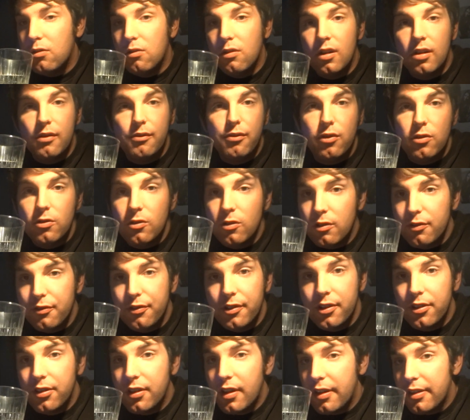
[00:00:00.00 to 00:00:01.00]
work for
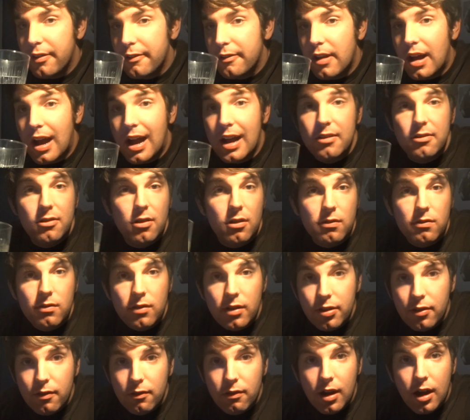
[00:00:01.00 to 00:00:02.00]
Norfolk Southern. I don't
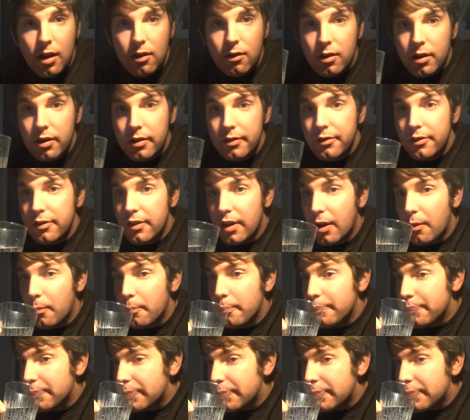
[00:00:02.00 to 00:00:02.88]
run the railroad, so